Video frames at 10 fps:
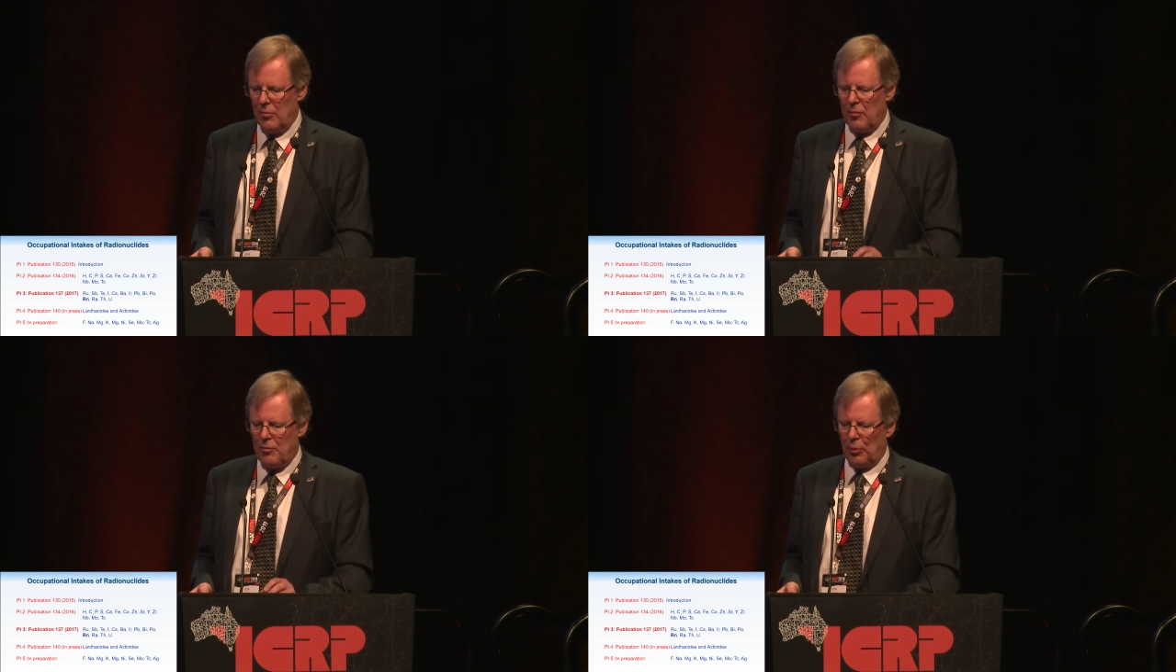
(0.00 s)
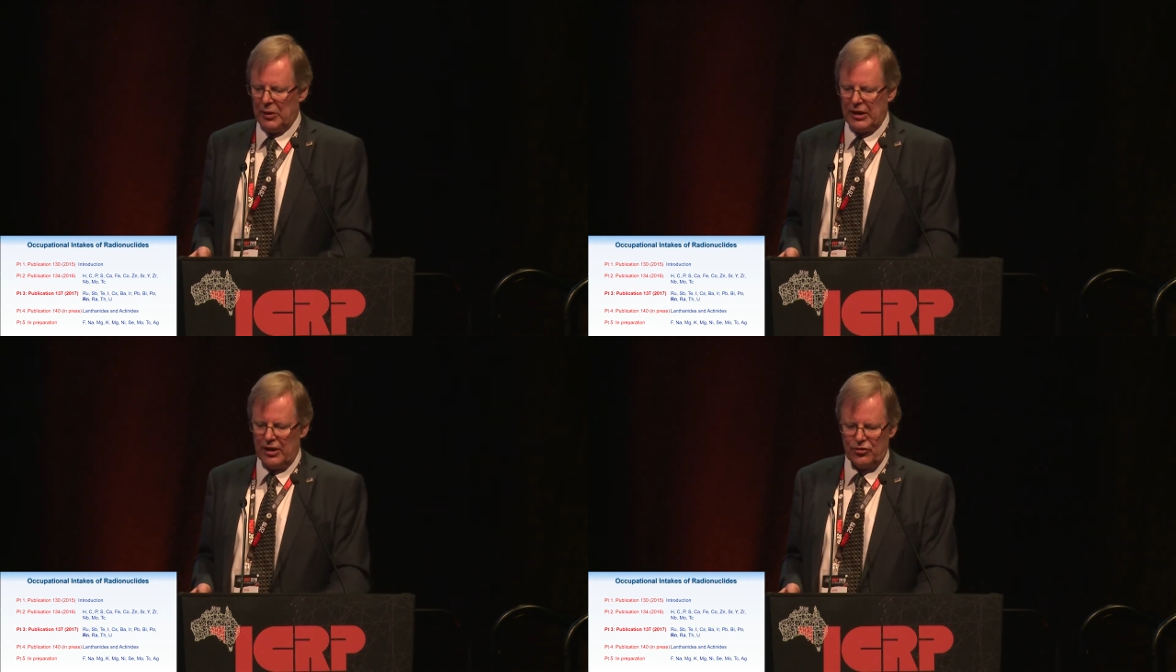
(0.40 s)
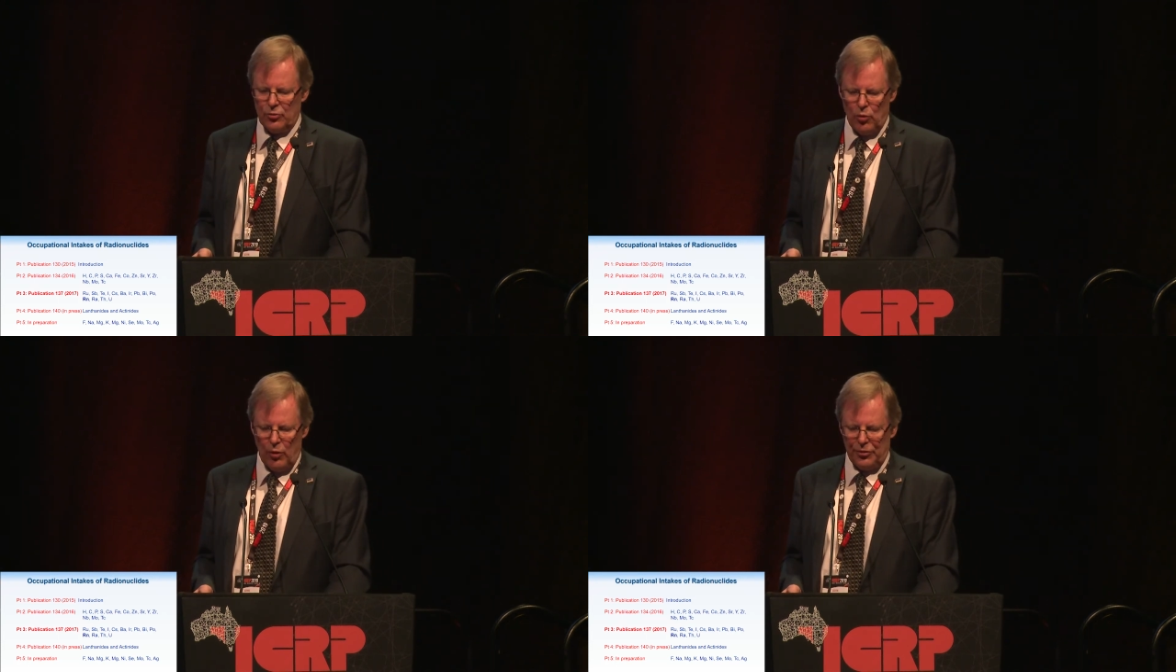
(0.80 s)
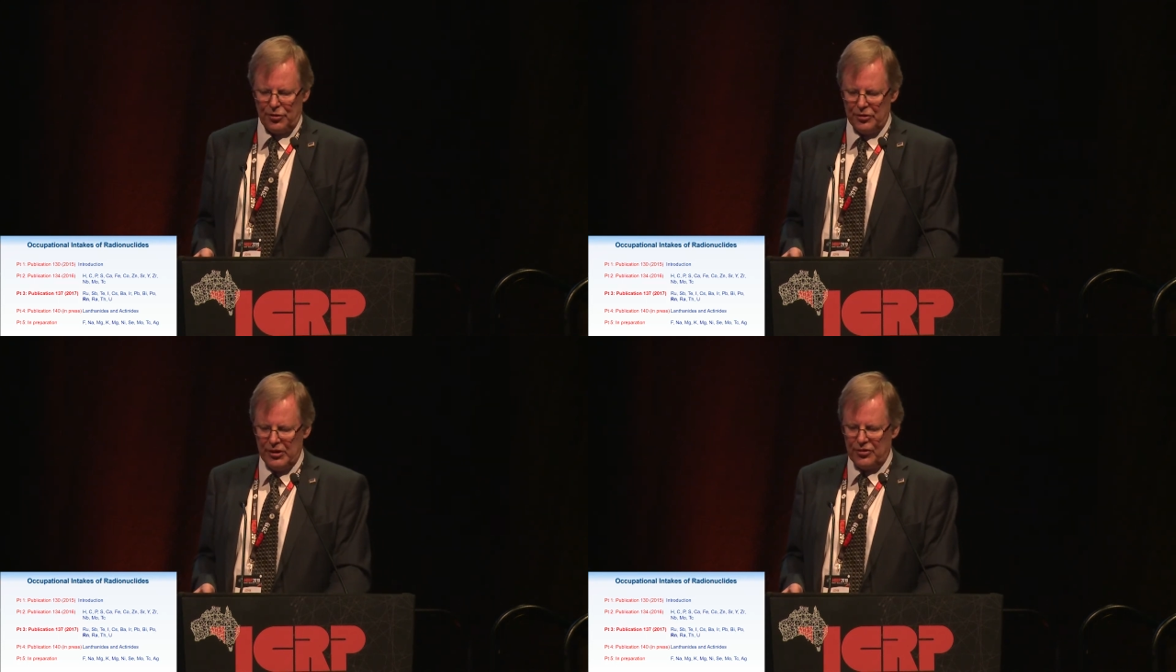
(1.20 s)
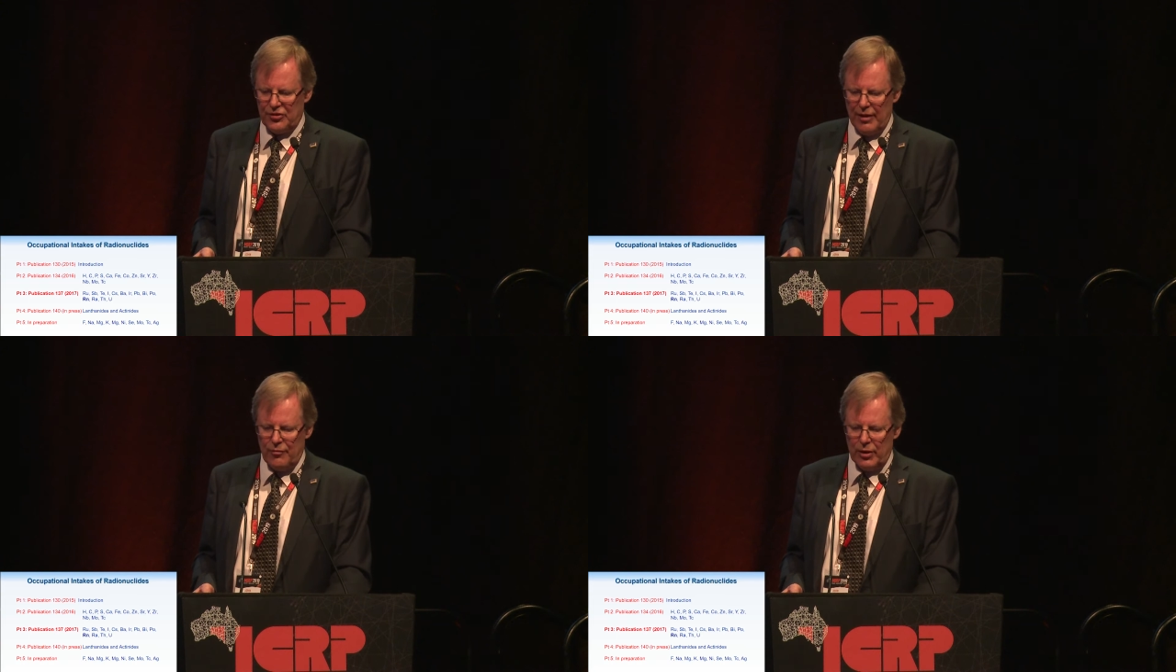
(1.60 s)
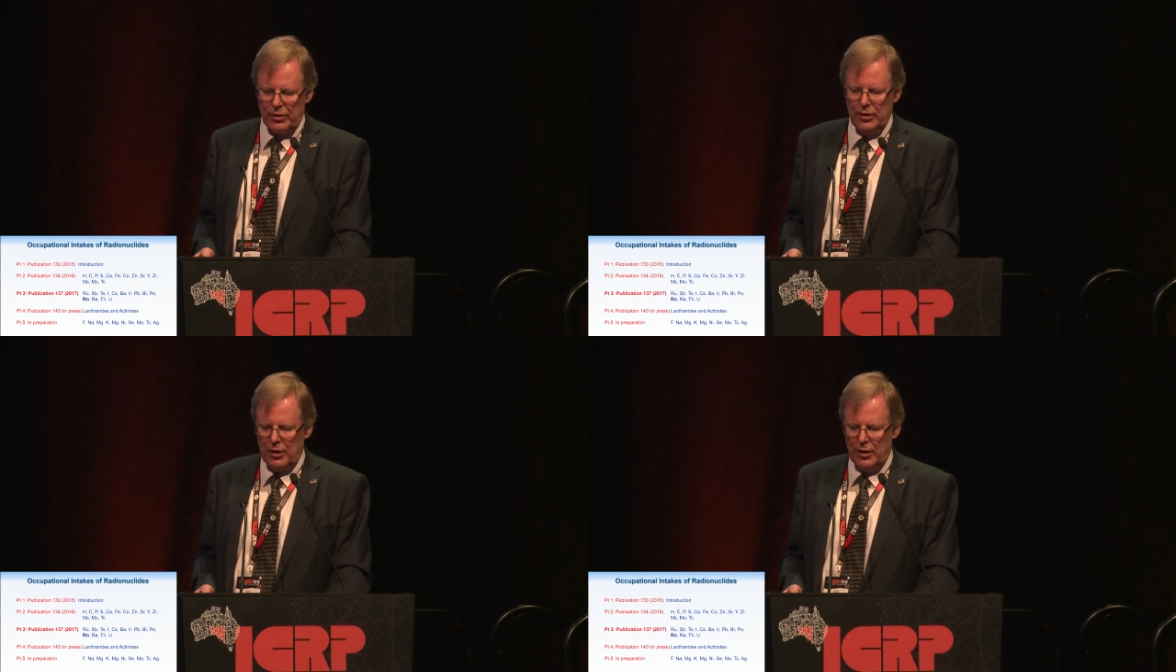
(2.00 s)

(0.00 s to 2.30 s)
publication 137